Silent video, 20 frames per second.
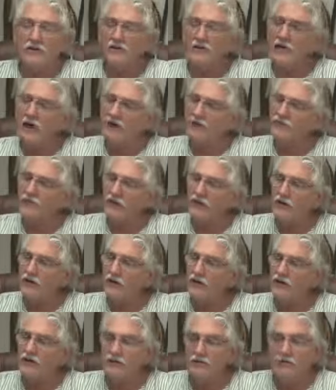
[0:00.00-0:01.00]
So you have to
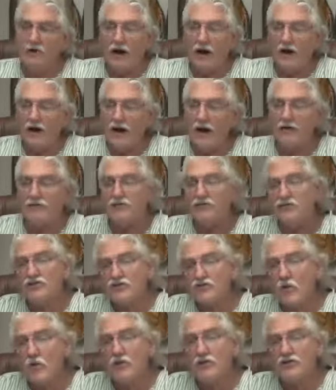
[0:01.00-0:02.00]
look. You might have a
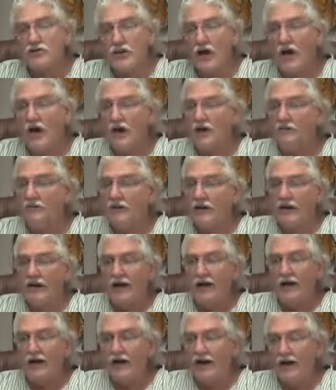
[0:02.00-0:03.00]
source of,
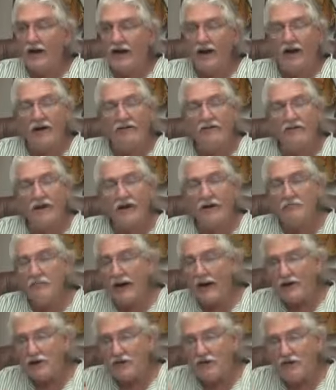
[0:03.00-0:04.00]
uh, of uh,
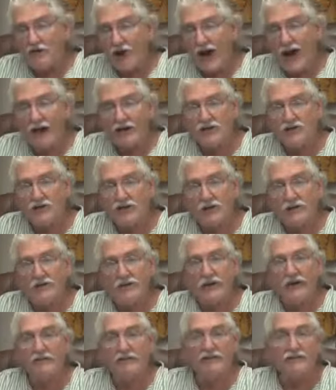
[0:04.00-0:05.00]
manufacturing
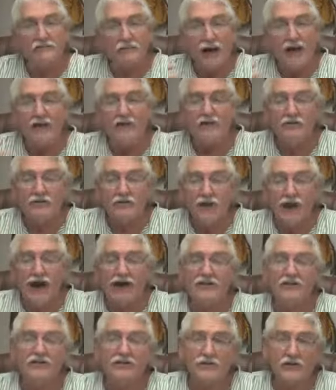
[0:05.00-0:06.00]
there that's
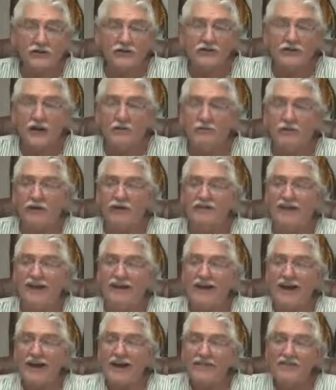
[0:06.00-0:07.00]
manufacturing something
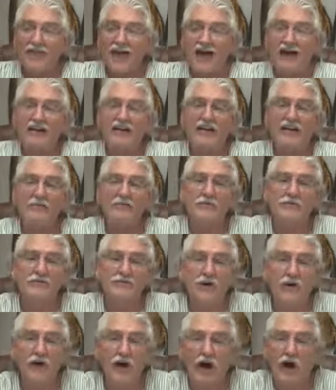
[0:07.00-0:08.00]
that that
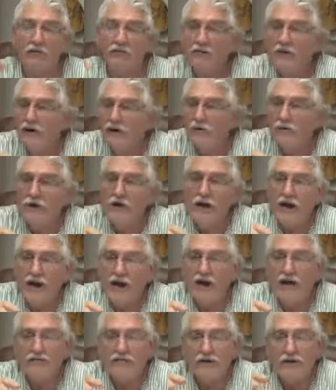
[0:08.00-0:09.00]
chemistry off. We
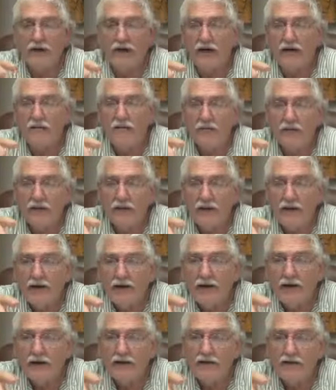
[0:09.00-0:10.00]
have uh,
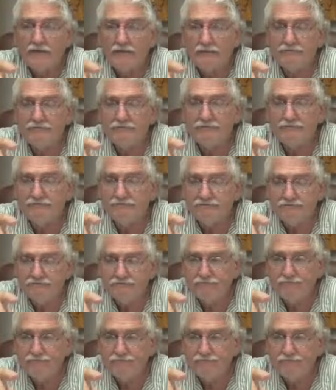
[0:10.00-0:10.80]
um,